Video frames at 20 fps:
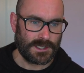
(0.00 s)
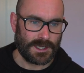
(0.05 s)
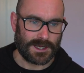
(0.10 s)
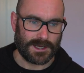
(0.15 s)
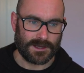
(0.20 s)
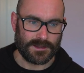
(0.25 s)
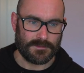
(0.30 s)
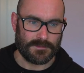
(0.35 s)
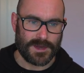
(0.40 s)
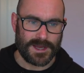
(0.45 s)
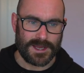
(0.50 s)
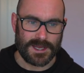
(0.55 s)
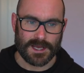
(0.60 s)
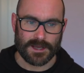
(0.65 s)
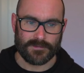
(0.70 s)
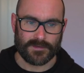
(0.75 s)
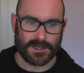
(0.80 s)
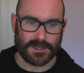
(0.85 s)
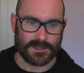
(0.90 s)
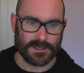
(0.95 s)
the
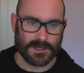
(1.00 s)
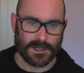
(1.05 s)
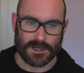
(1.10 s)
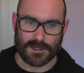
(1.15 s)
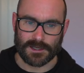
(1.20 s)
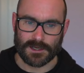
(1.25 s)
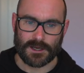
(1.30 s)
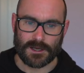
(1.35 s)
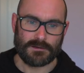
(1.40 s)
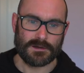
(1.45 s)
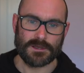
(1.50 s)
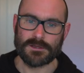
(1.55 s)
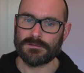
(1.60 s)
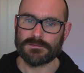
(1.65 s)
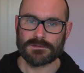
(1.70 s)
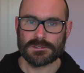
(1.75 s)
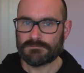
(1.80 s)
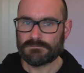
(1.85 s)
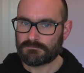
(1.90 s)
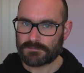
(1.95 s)
make of it, the color,
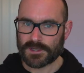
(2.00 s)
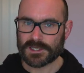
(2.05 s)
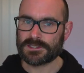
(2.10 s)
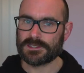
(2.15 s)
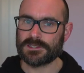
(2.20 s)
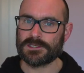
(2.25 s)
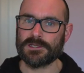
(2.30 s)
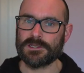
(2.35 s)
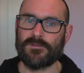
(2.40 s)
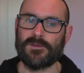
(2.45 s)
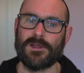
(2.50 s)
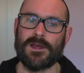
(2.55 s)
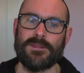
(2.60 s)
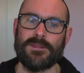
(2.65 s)
and bits of stuff